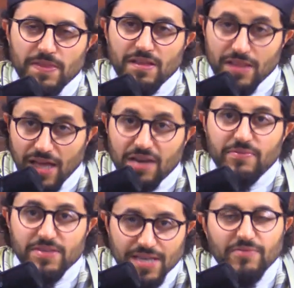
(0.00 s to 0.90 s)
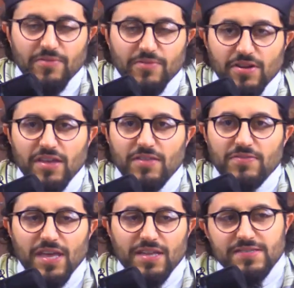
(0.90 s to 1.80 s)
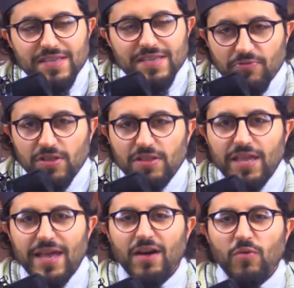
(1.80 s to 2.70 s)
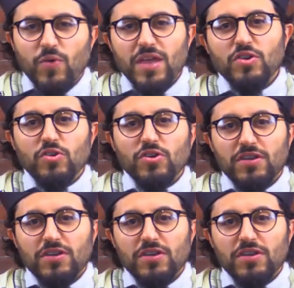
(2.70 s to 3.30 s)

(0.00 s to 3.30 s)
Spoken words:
A lot of it's out of our hands, and it's definitely outweighed the good.